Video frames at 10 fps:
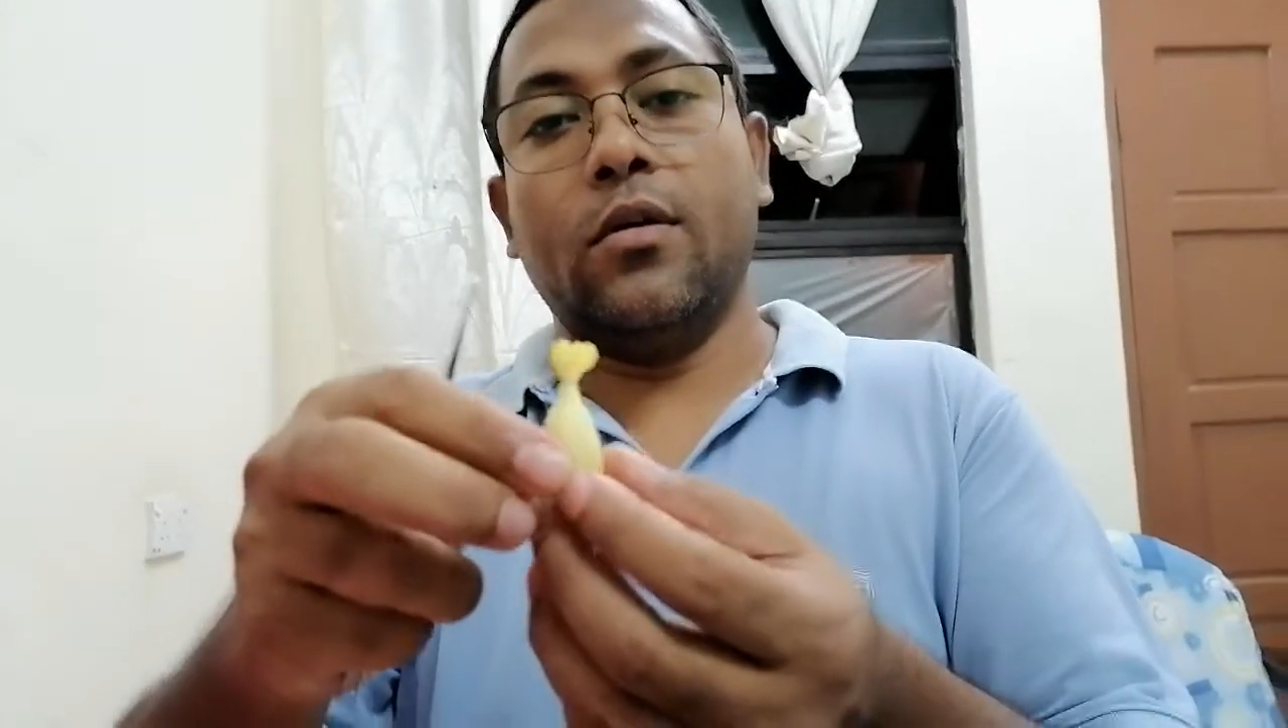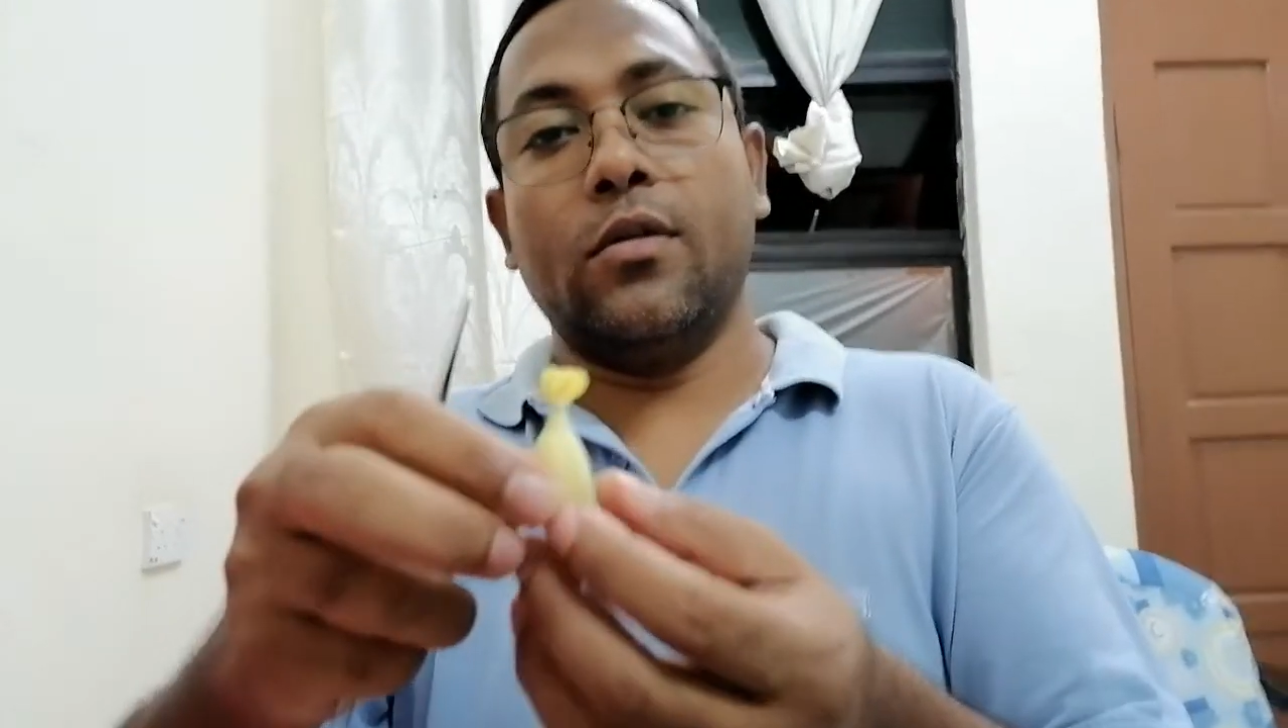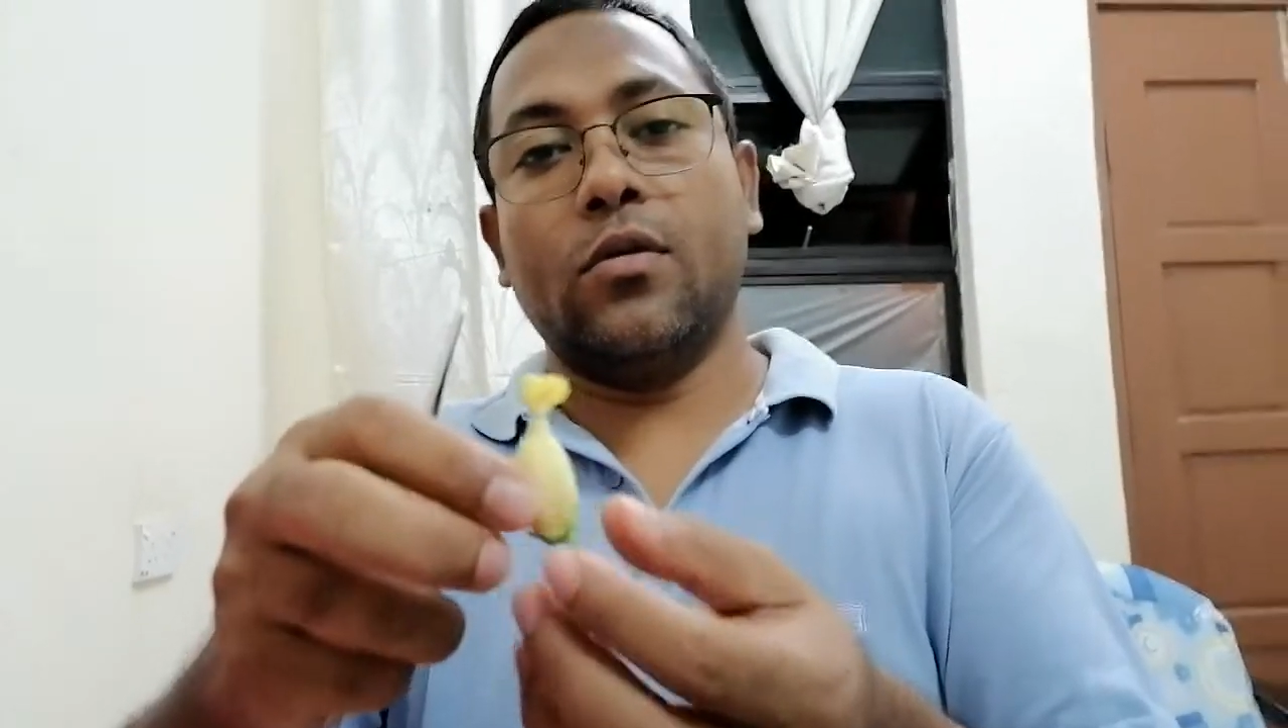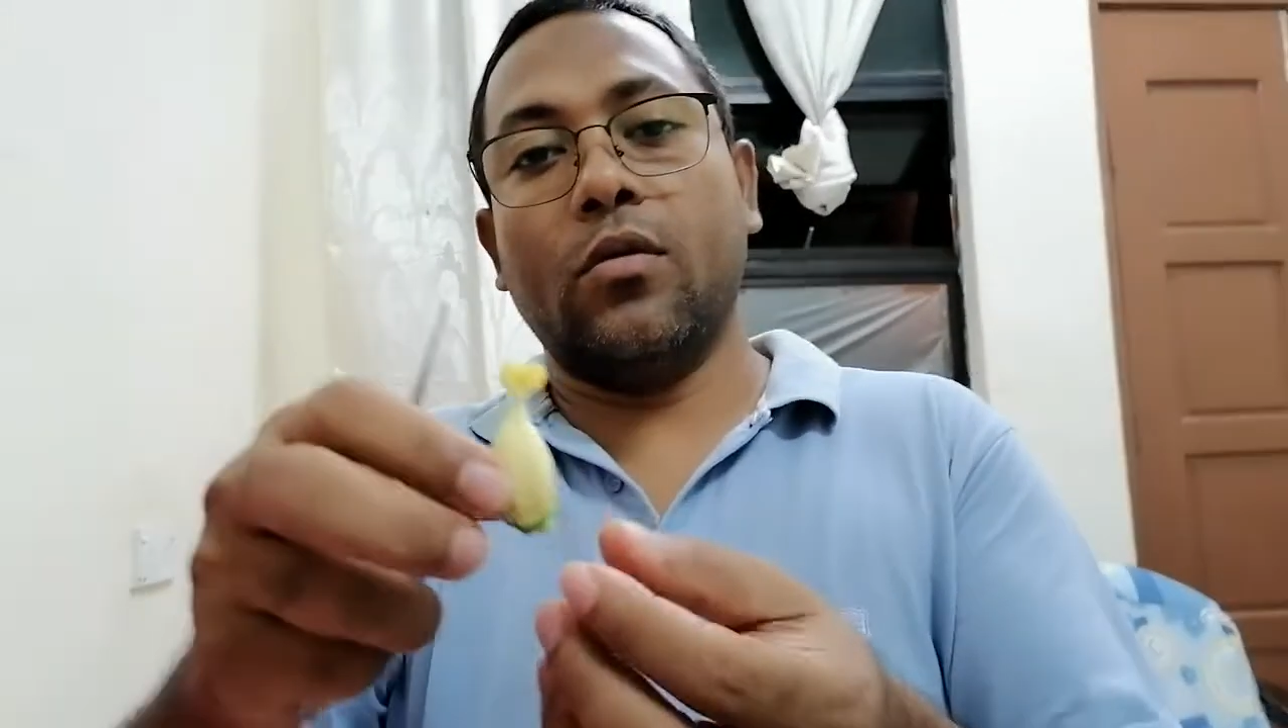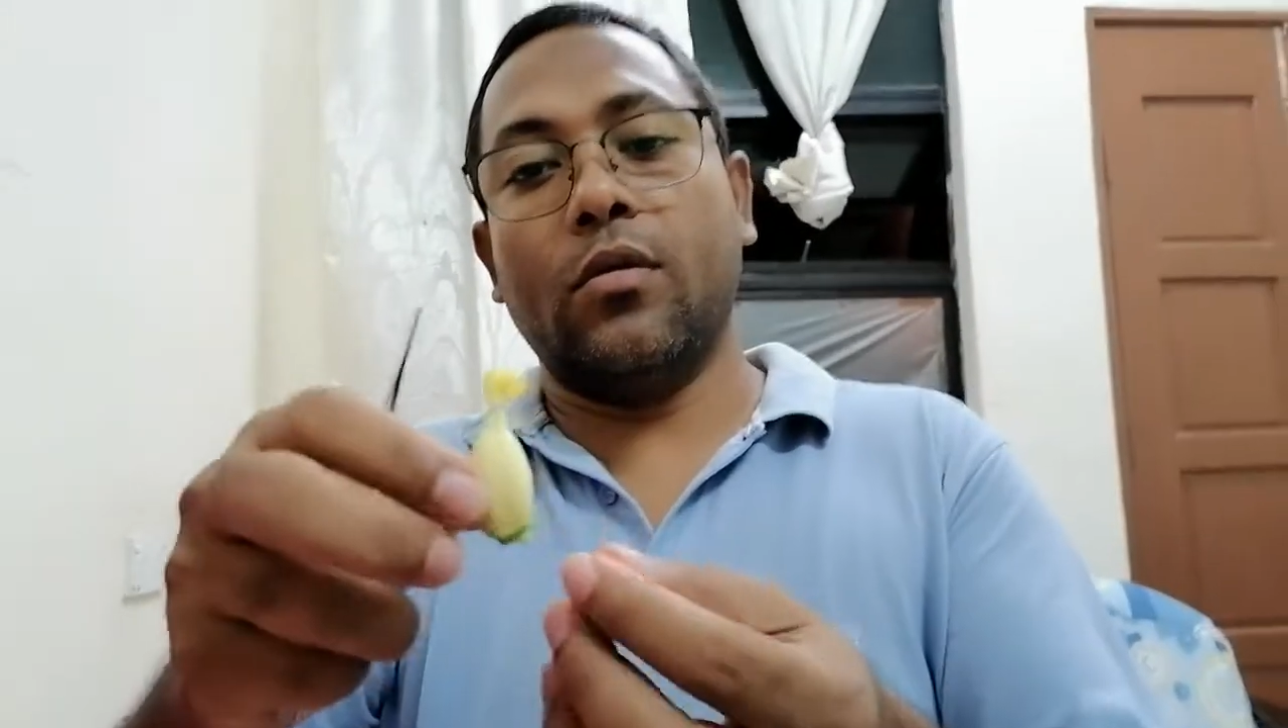
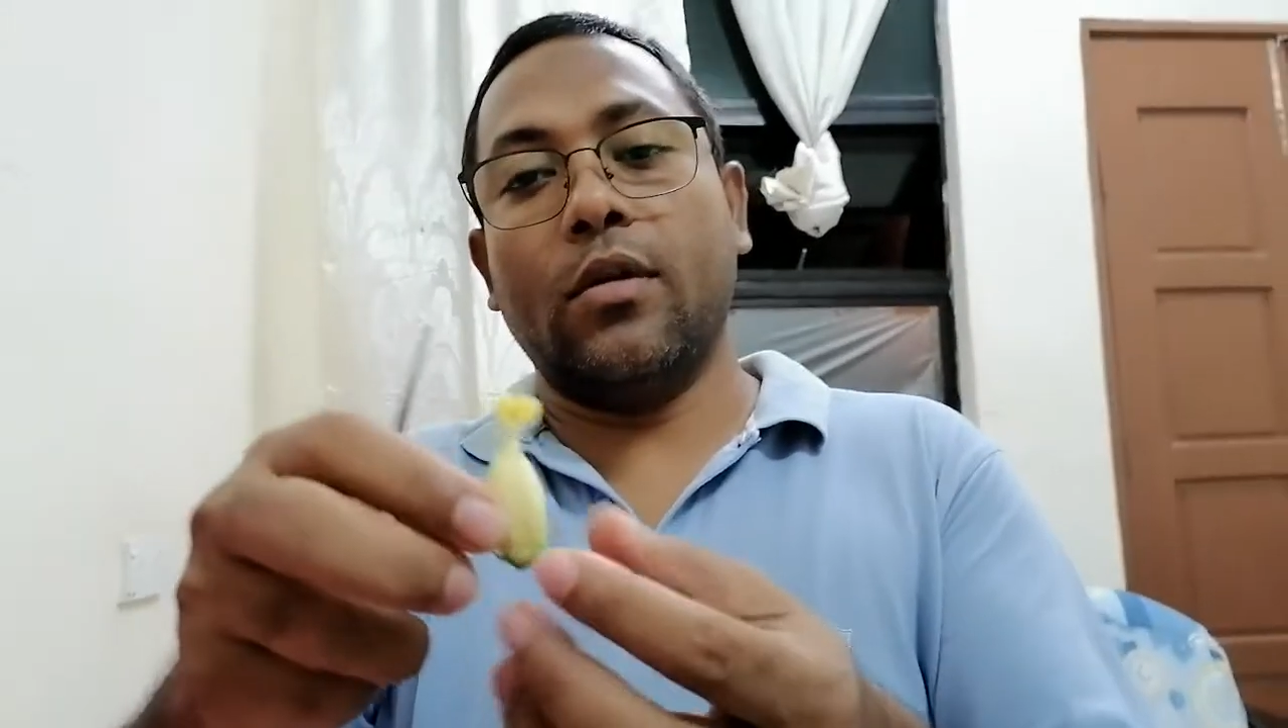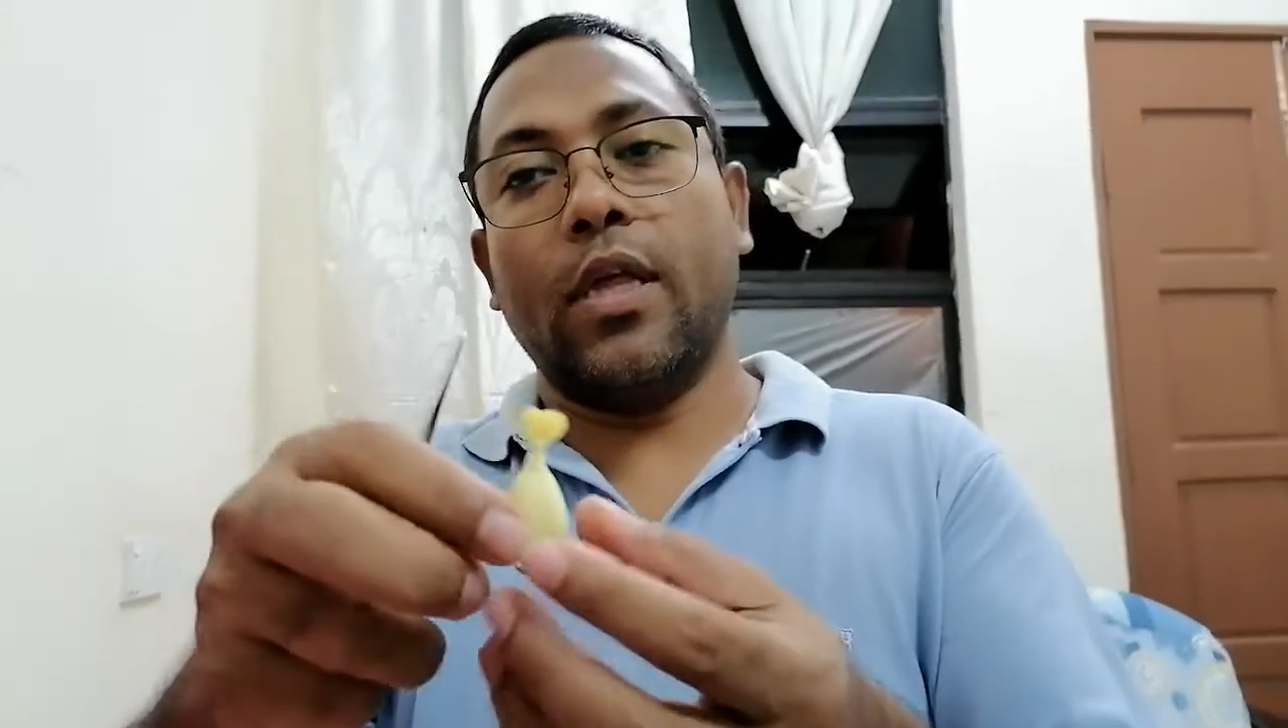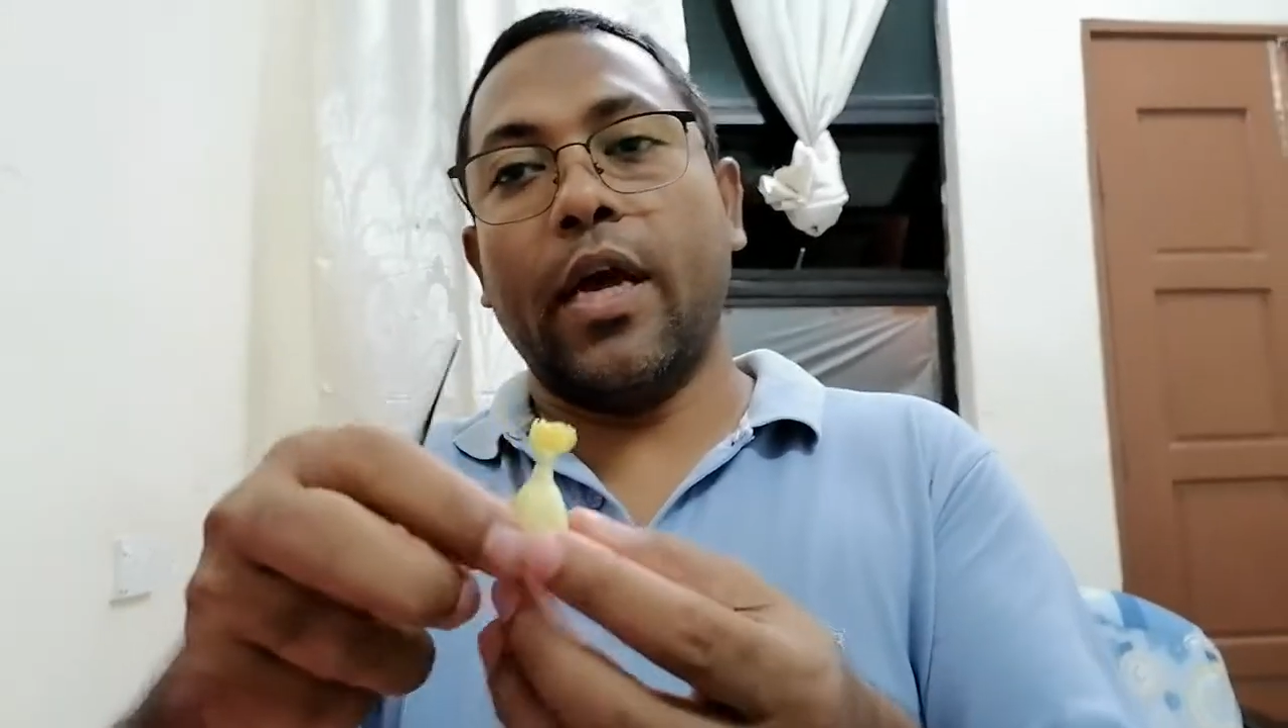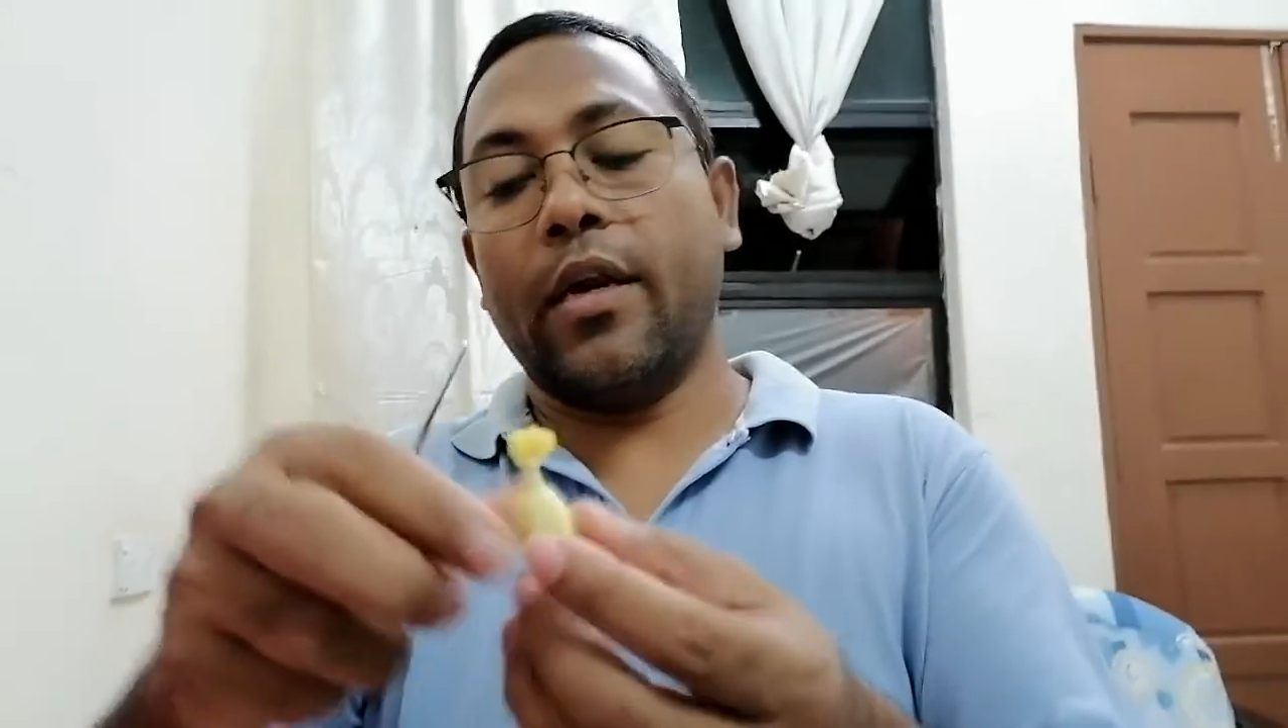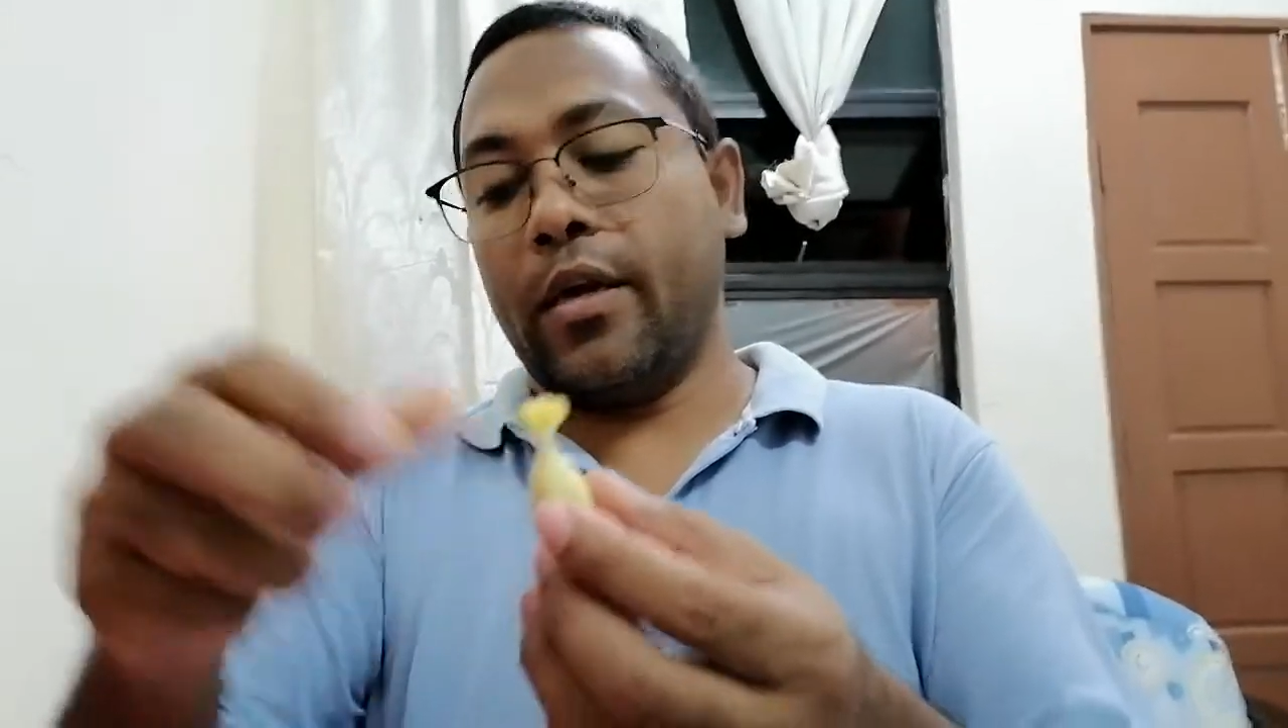So
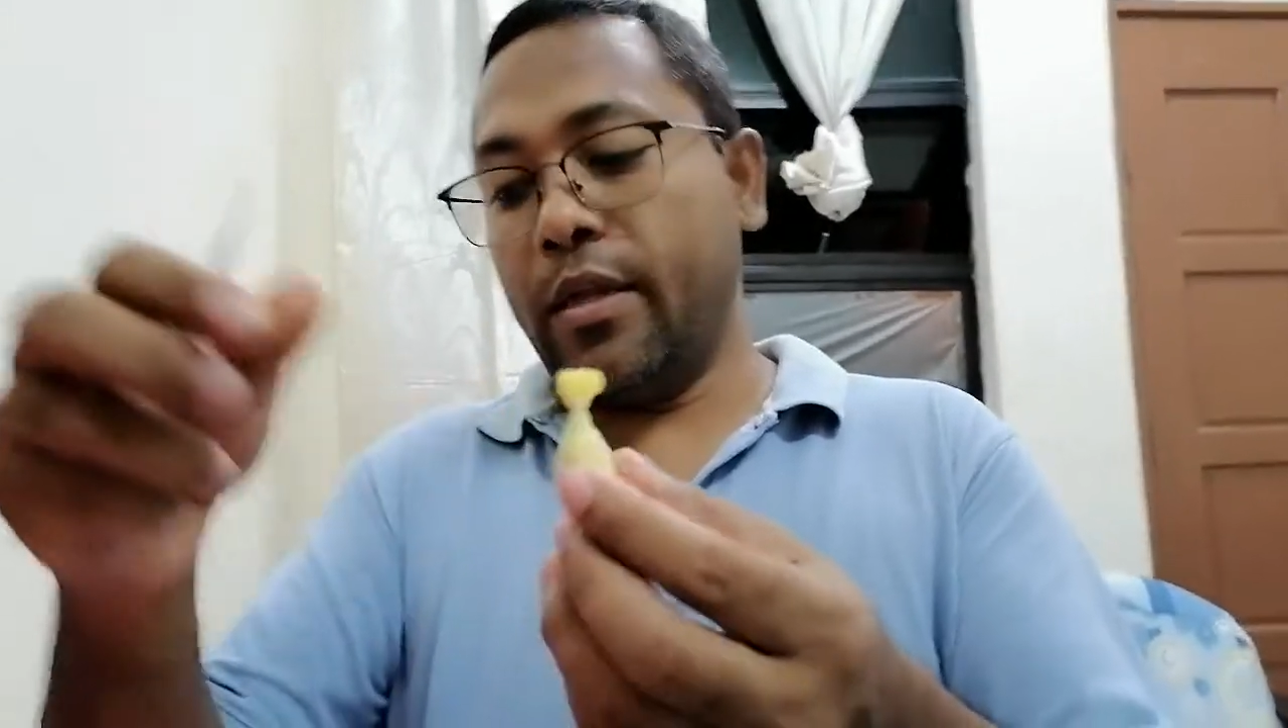and